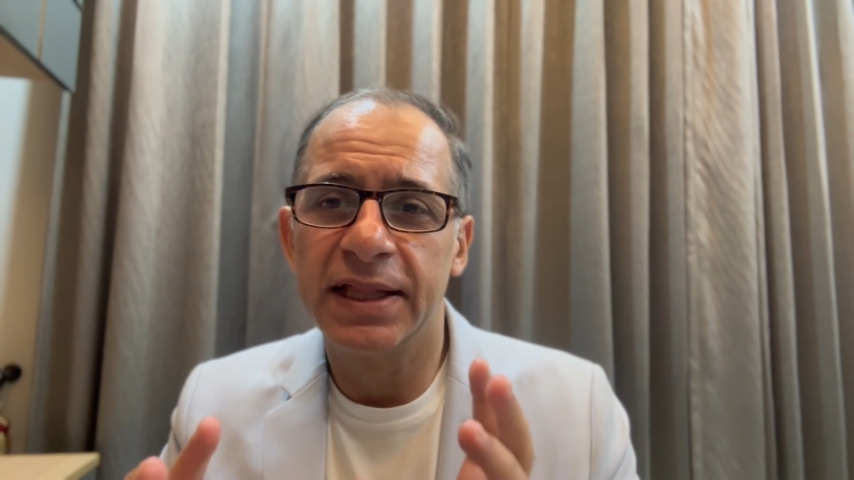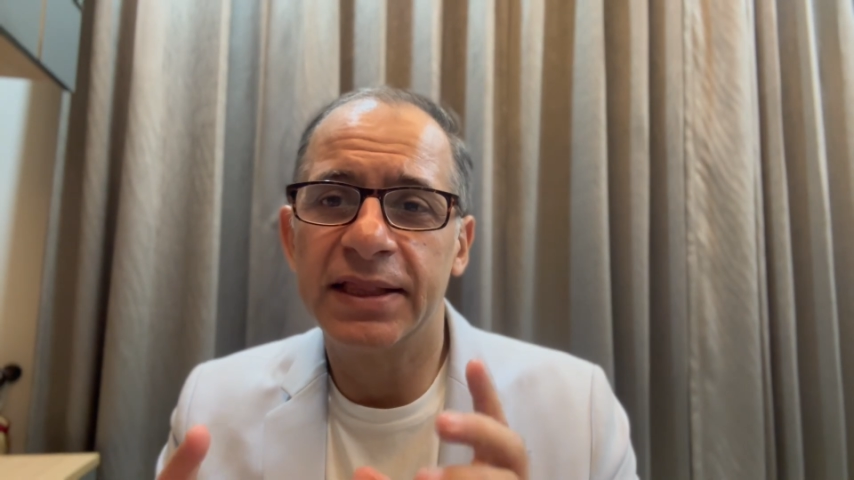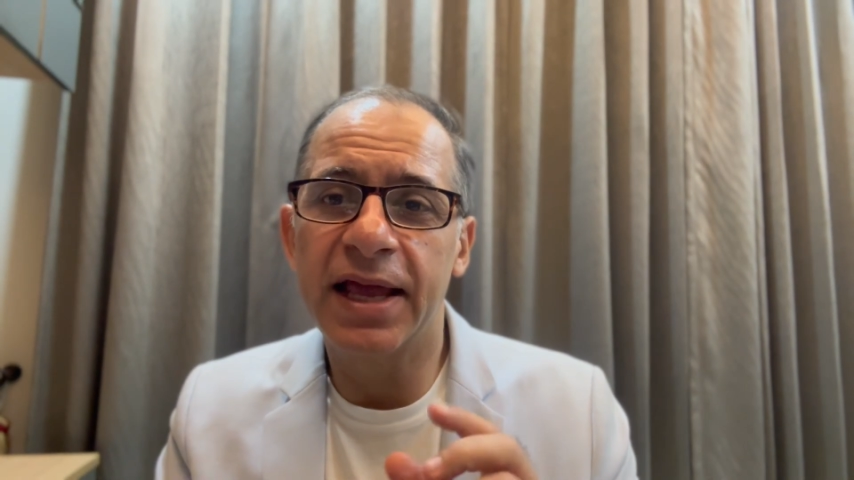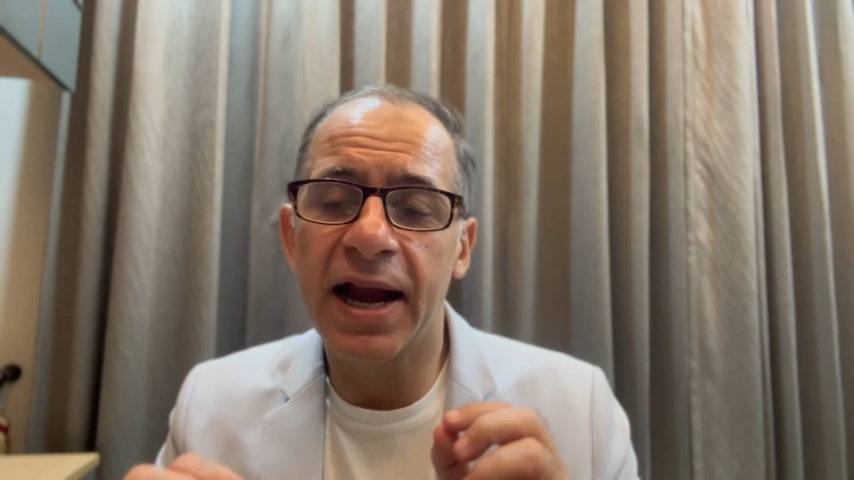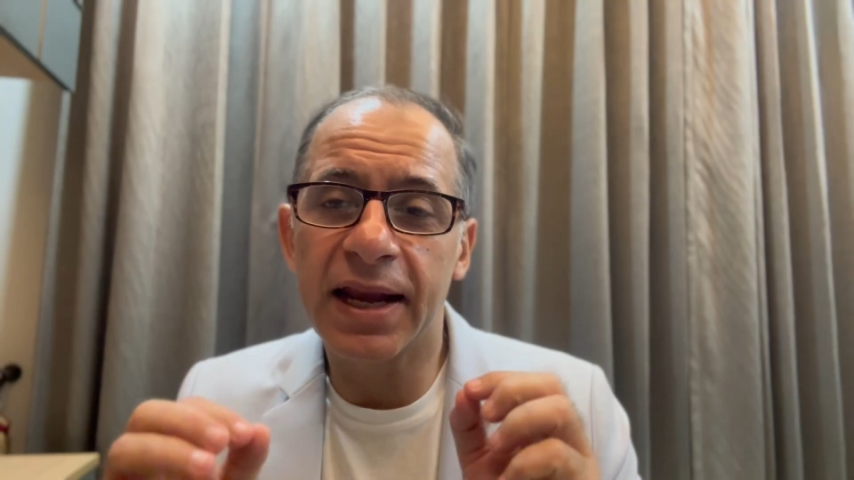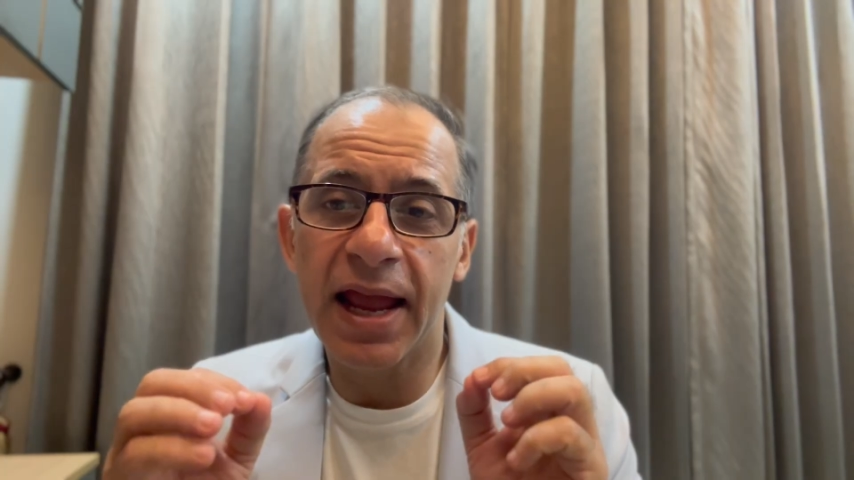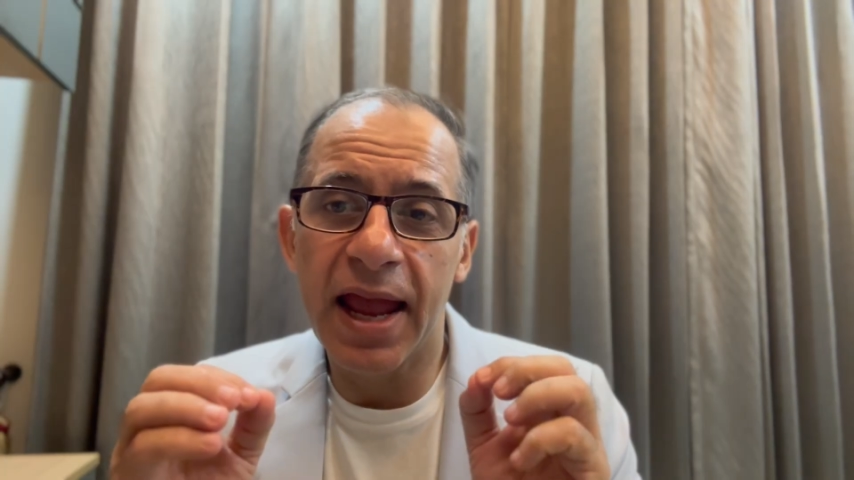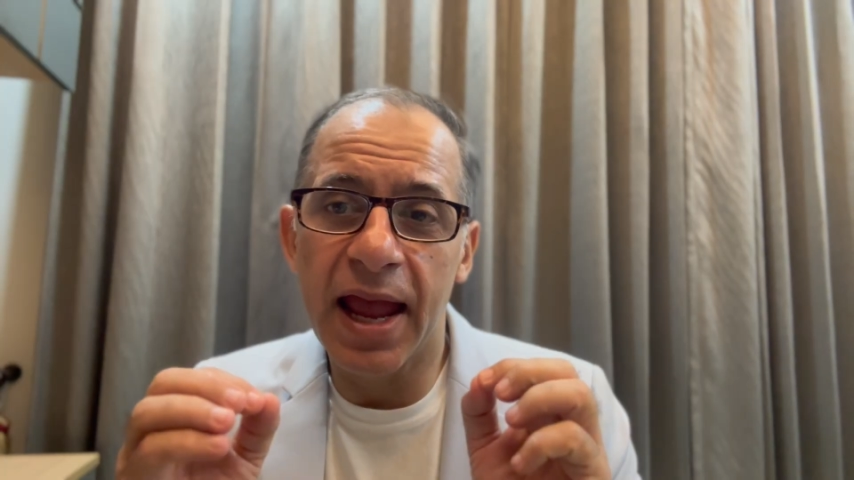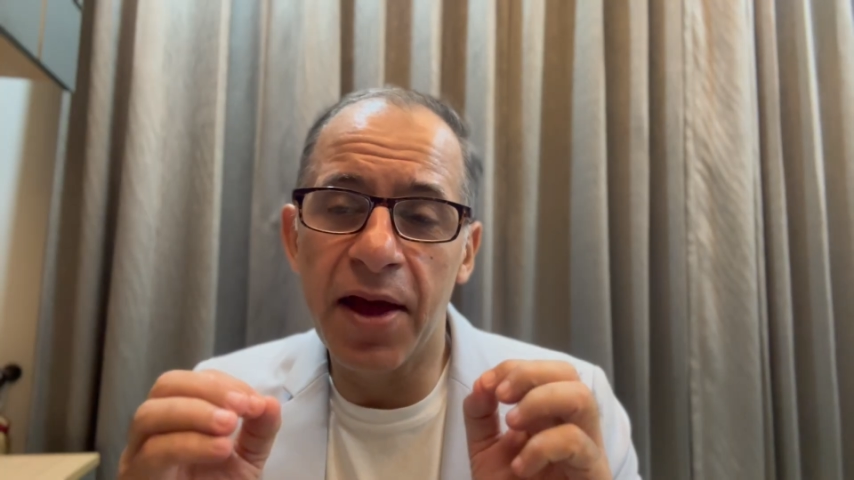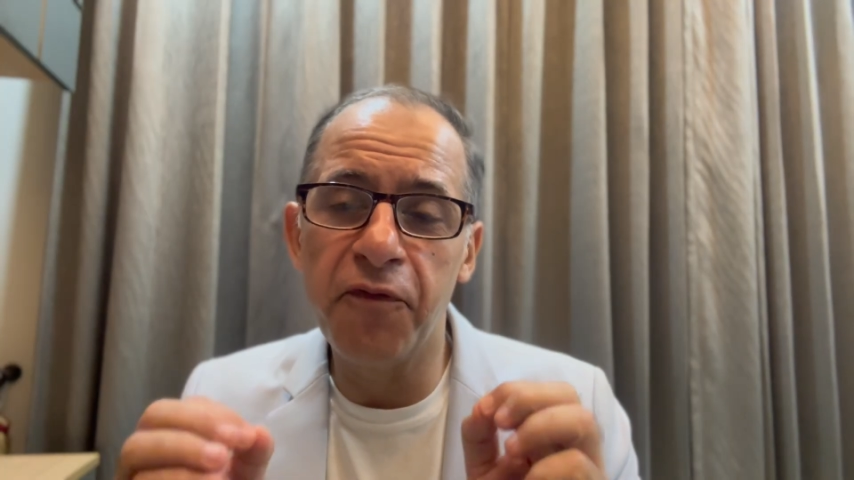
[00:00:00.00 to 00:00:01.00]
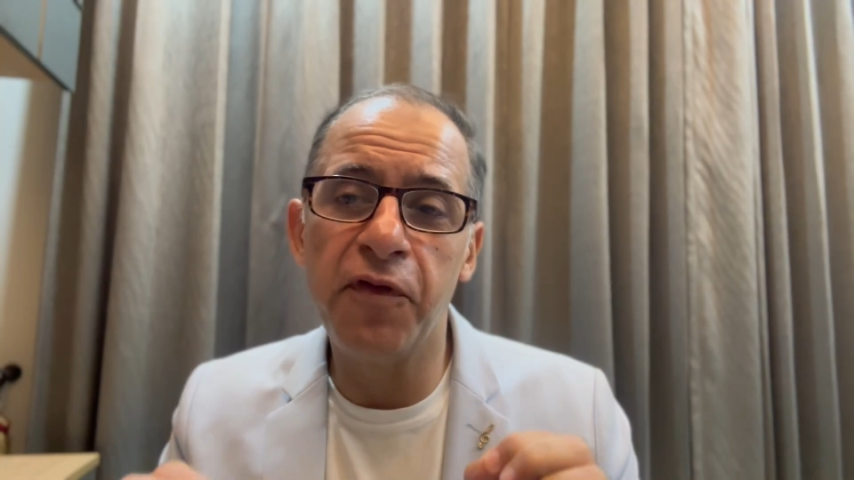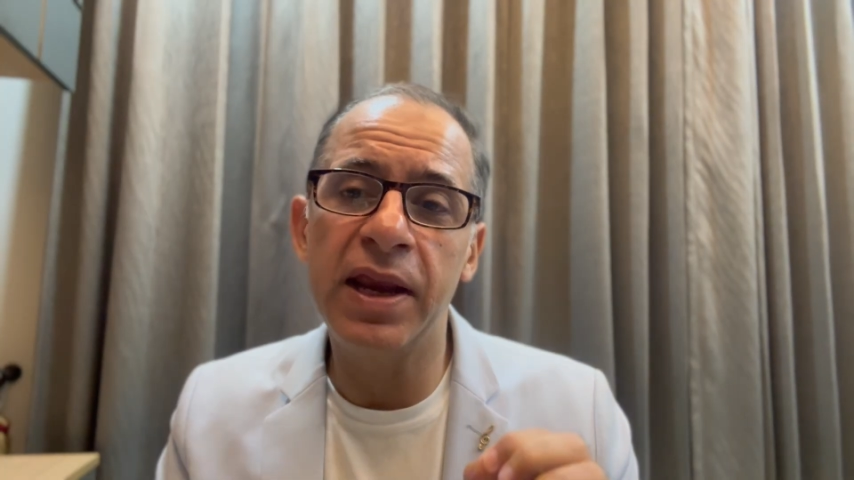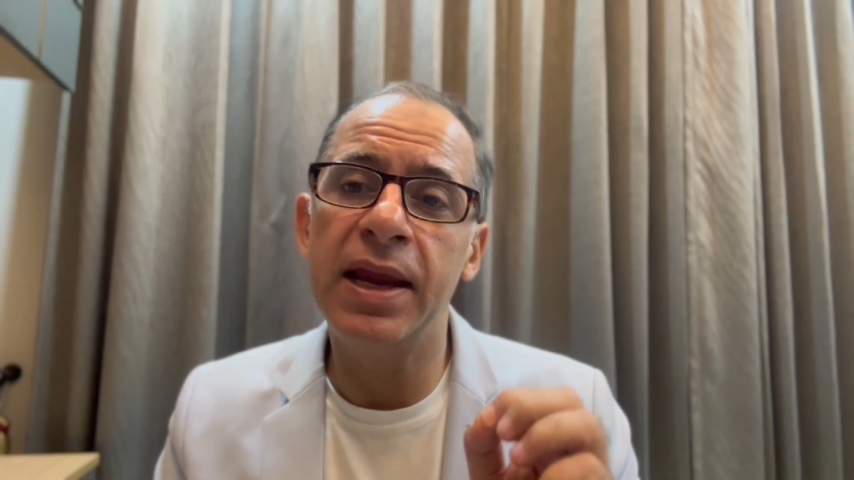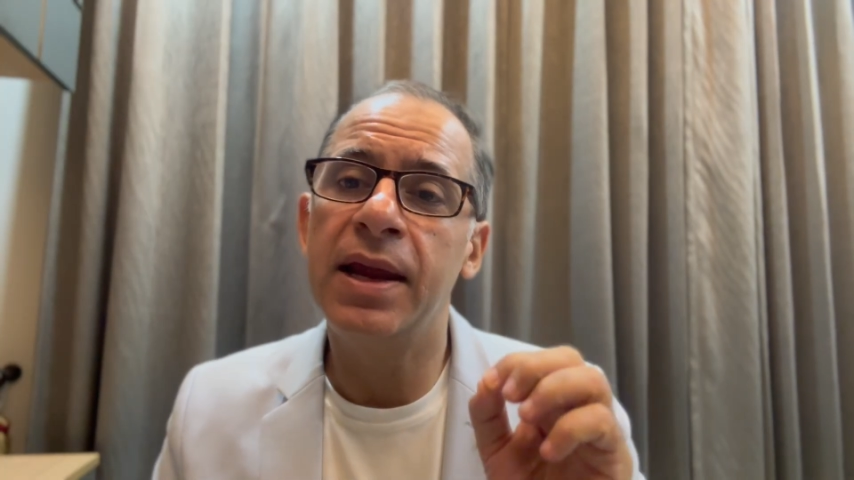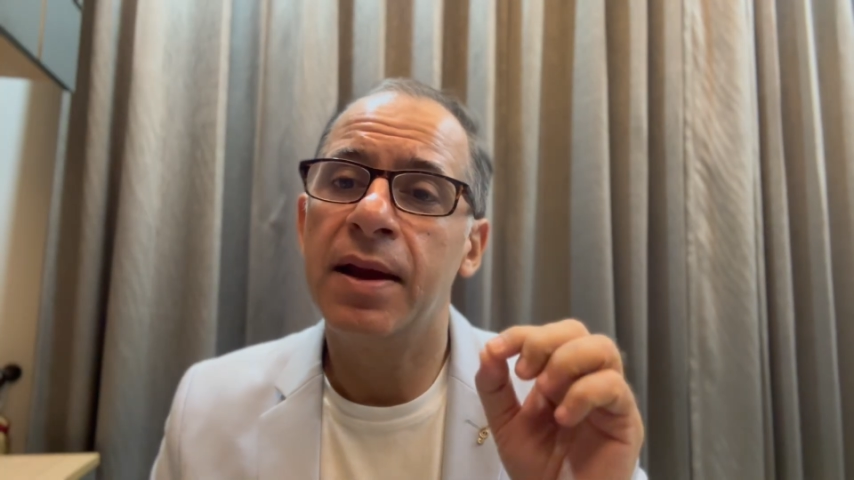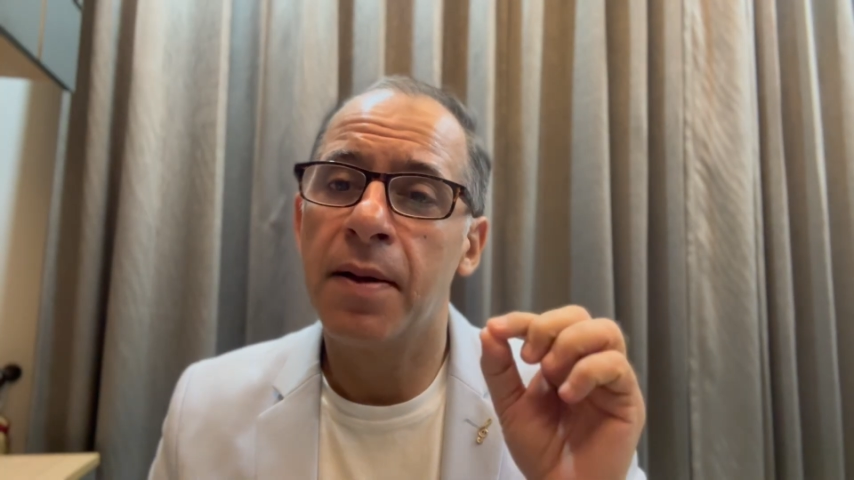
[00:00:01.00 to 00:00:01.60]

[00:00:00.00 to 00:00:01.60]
that every